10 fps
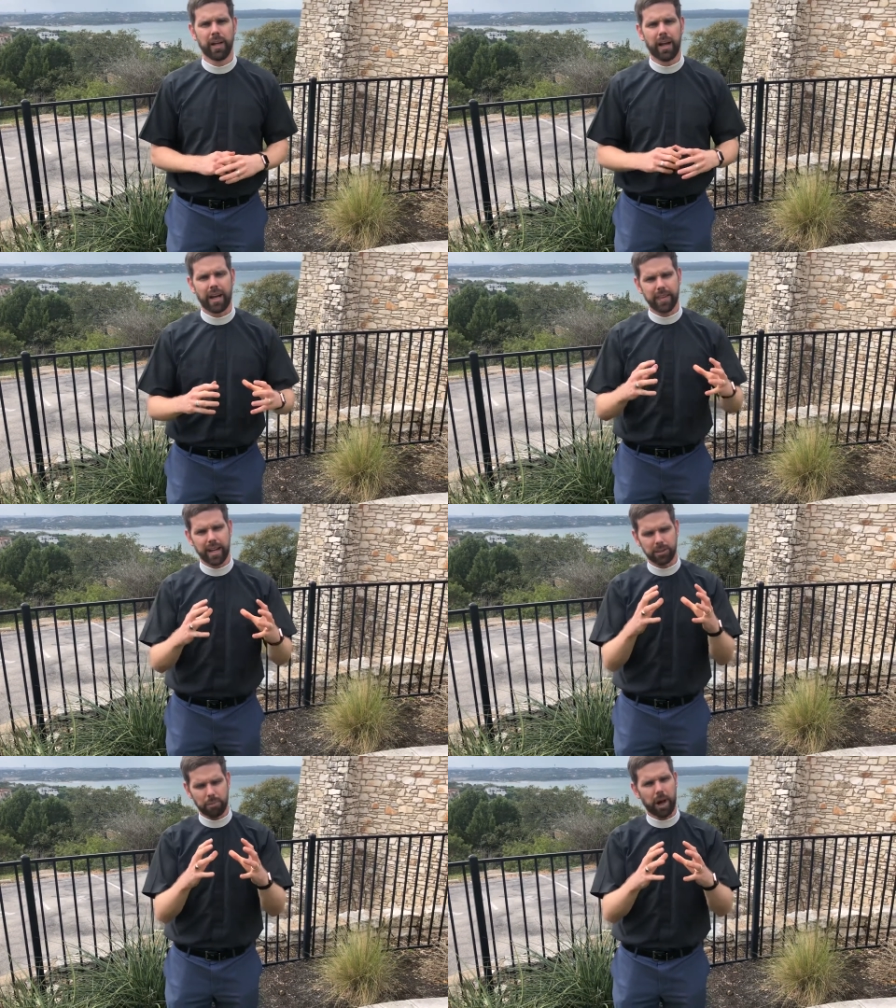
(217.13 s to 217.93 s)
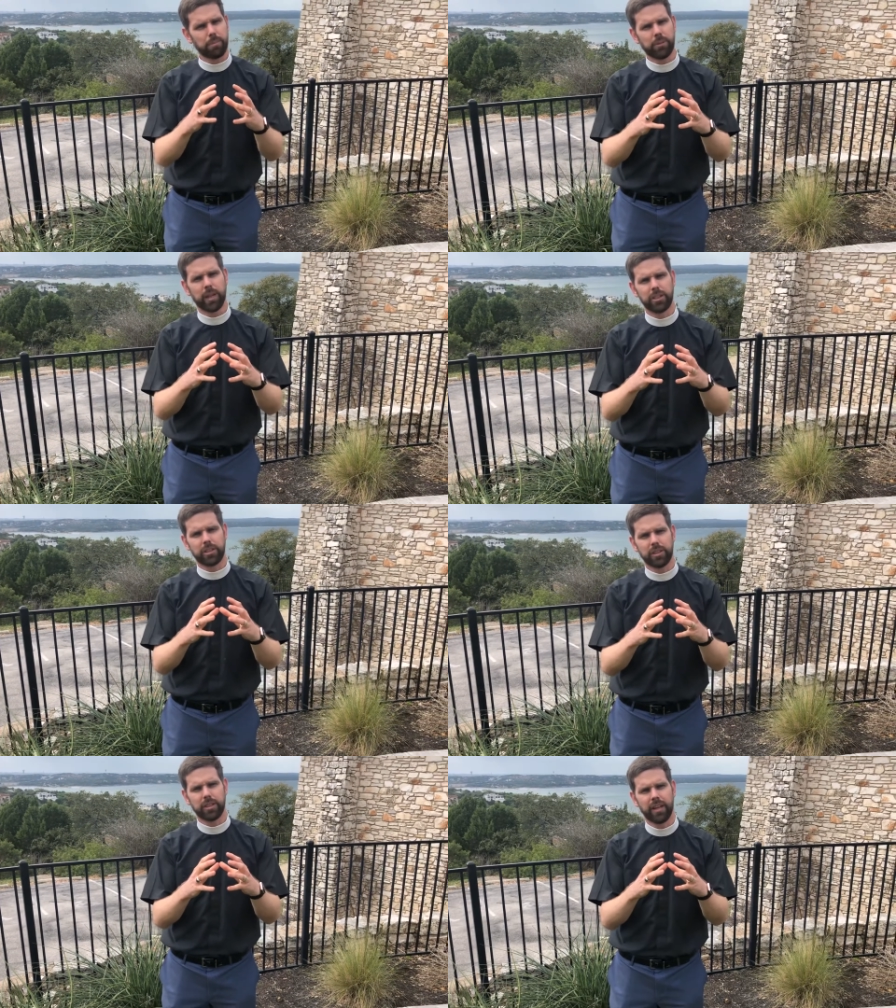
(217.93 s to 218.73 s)
And that is a
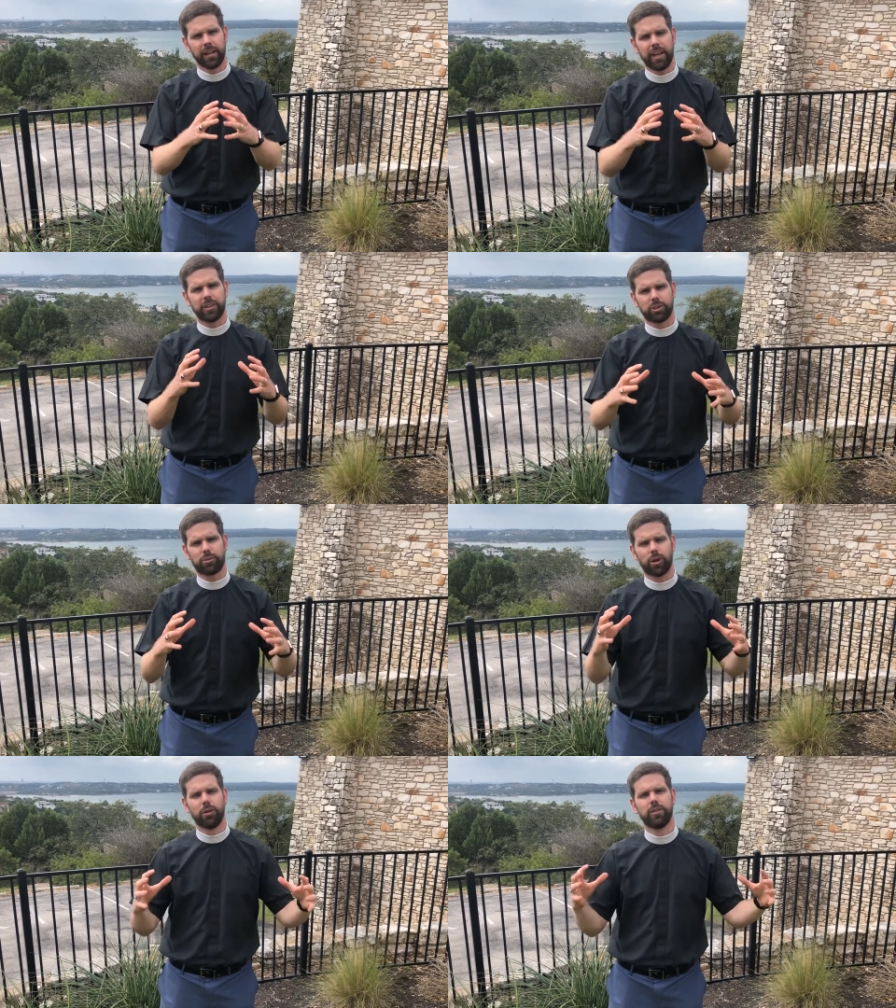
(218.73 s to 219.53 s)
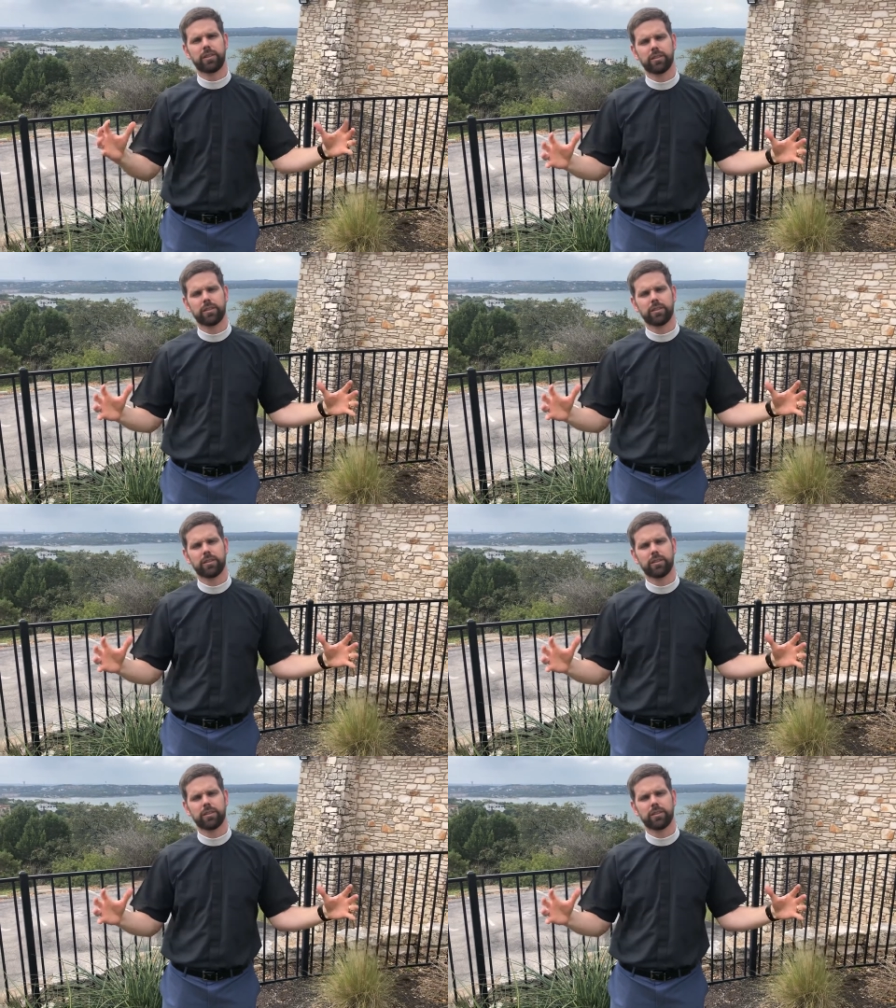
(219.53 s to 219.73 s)
population that is growing.